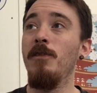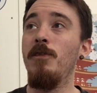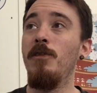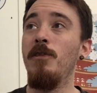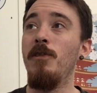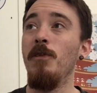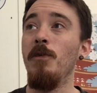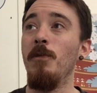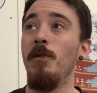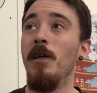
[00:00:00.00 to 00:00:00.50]

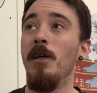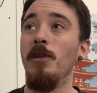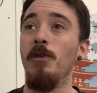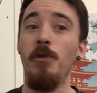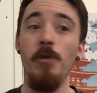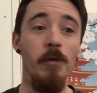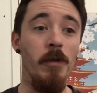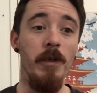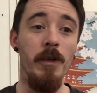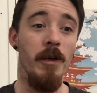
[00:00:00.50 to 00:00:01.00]
to
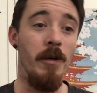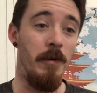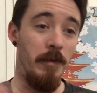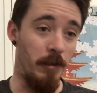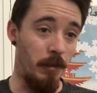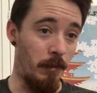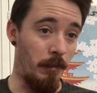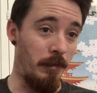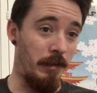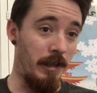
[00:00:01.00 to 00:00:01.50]
Julio and
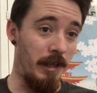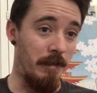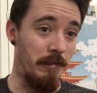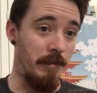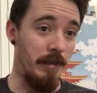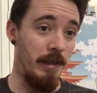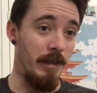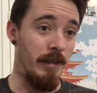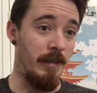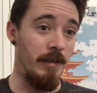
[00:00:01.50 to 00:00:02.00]
all the
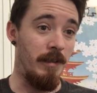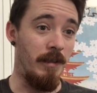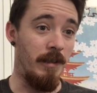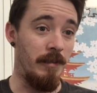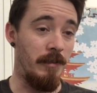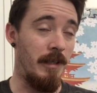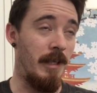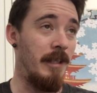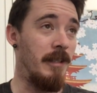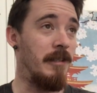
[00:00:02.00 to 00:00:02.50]
other young
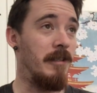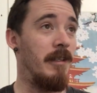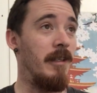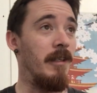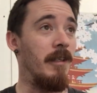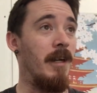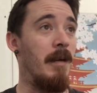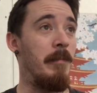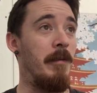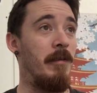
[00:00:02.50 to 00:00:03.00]
talents that
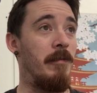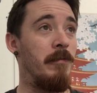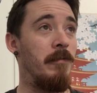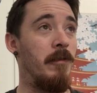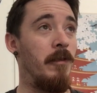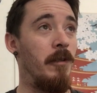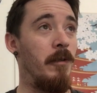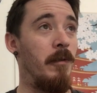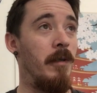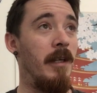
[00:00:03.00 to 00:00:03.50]
are coming
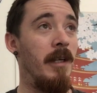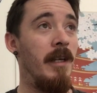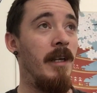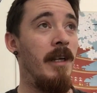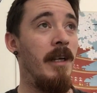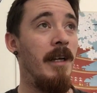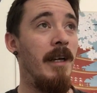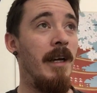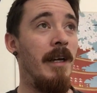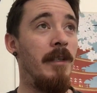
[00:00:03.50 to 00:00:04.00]
through,
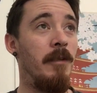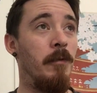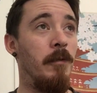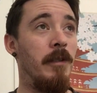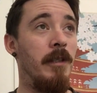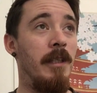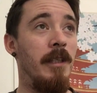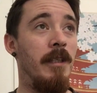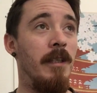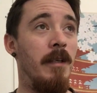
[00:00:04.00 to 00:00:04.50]
and all
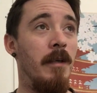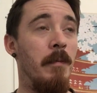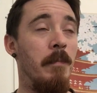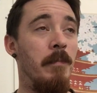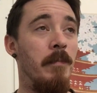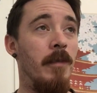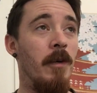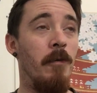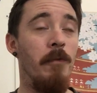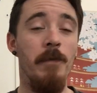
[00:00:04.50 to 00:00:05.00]
the
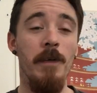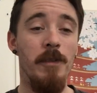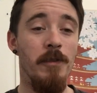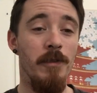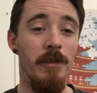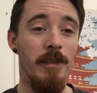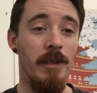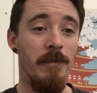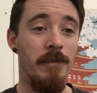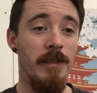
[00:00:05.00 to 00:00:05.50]
old
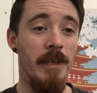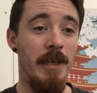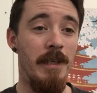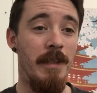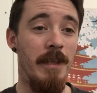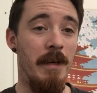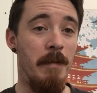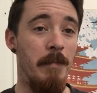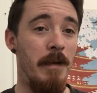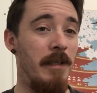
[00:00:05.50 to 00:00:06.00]
veterans that have stayed
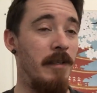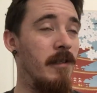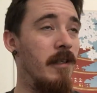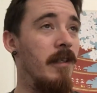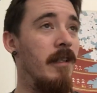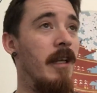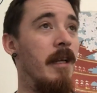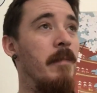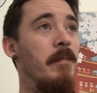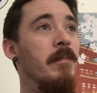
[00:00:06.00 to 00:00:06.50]
there,
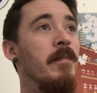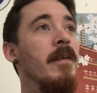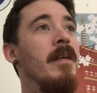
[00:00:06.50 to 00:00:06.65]
basically.